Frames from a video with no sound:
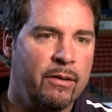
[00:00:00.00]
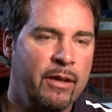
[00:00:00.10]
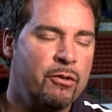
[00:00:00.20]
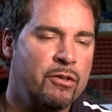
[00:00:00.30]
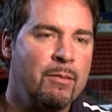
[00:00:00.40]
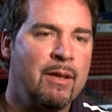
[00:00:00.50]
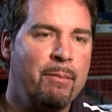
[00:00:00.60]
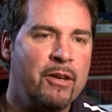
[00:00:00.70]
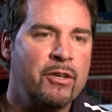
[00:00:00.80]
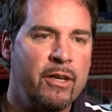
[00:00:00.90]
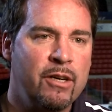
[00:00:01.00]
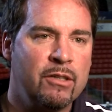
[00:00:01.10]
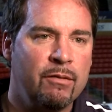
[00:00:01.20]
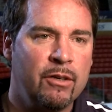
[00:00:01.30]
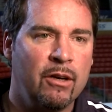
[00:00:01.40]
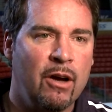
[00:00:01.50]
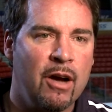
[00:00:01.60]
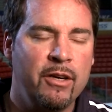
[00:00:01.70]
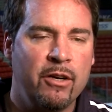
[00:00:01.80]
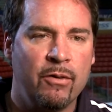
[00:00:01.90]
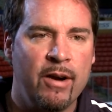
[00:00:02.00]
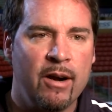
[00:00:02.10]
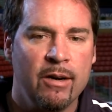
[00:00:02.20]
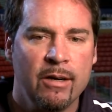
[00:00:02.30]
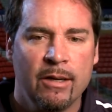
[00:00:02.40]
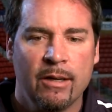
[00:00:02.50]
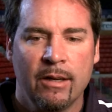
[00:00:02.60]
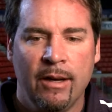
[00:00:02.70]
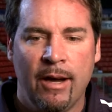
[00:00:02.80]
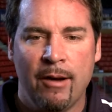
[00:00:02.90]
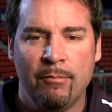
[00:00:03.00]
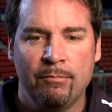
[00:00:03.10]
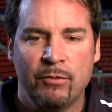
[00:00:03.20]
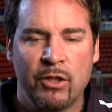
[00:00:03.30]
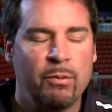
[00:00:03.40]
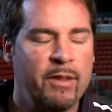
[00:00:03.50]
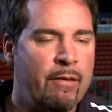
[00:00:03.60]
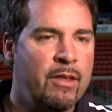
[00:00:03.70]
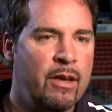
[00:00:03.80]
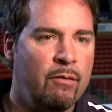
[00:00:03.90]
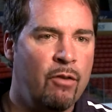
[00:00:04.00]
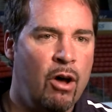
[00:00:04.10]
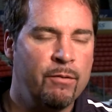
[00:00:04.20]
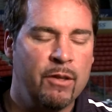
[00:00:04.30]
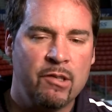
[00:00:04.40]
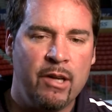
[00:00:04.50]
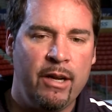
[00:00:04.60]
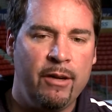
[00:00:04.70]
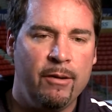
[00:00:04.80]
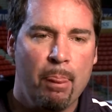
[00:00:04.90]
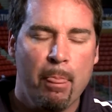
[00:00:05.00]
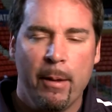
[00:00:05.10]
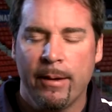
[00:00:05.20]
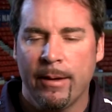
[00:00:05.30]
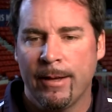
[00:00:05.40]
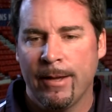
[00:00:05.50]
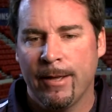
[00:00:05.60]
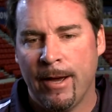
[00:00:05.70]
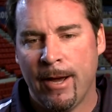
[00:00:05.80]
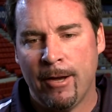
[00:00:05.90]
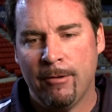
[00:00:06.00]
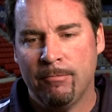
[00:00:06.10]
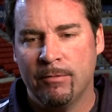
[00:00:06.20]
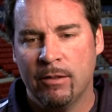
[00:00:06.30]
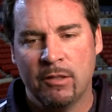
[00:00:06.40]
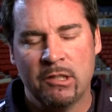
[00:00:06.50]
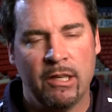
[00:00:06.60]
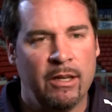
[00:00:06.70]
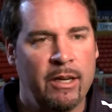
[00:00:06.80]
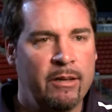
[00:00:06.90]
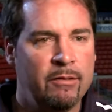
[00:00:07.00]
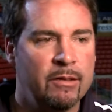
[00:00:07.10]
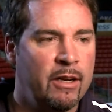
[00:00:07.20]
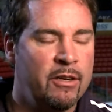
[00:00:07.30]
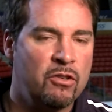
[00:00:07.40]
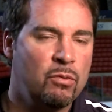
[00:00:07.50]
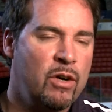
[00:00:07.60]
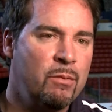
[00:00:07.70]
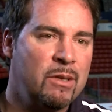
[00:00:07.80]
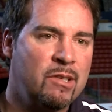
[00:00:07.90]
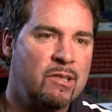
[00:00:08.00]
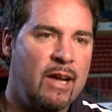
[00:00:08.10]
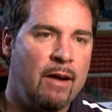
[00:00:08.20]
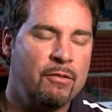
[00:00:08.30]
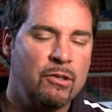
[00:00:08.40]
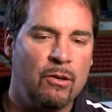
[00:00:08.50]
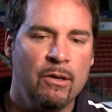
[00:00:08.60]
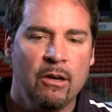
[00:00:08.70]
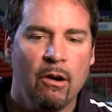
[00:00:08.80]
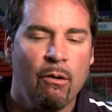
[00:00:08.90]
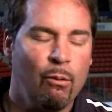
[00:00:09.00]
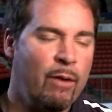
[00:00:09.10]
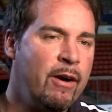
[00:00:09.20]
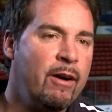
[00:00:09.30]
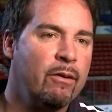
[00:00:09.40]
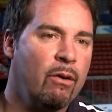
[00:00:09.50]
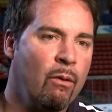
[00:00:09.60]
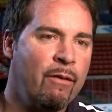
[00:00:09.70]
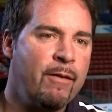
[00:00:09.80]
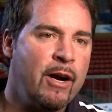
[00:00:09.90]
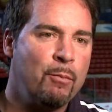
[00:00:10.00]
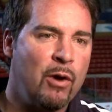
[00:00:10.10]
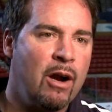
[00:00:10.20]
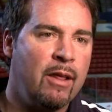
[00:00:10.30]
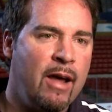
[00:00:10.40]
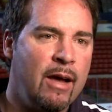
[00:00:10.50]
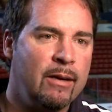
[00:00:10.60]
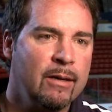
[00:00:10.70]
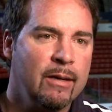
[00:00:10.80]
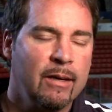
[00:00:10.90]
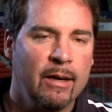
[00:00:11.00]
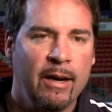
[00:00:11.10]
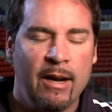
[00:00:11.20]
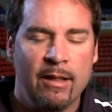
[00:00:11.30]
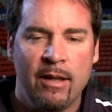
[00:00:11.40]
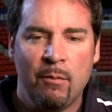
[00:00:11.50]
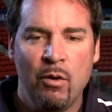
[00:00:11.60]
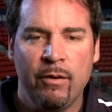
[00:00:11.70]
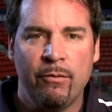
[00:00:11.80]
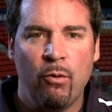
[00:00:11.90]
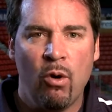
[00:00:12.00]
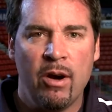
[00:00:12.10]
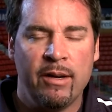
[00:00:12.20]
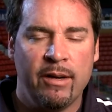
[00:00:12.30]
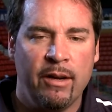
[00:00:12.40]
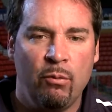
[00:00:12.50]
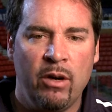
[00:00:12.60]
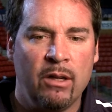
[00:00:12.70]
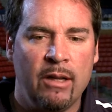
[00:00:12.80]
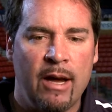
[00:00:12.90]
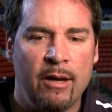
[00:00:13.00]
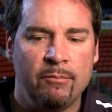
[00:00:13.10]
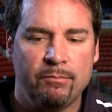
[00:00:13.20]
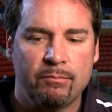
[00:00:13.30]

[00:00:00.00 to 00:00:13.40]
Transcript: these are some of the best years of their hockey career, just with everything involved, the city, the facility, and just working with the staff. So we're very proud of that, and I think moving forward, it will